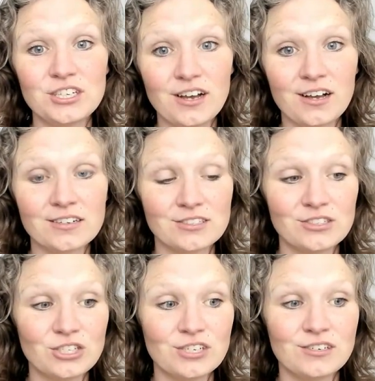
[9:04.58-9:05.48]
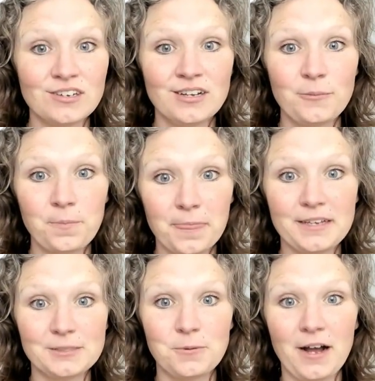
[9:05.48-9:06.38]
oxygen
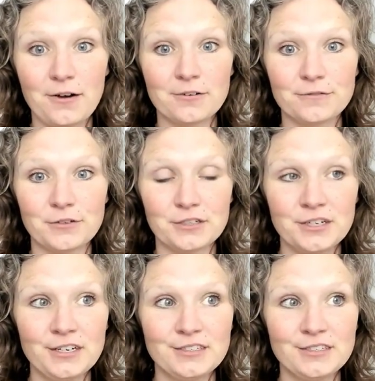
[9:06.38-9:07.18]
is powerful.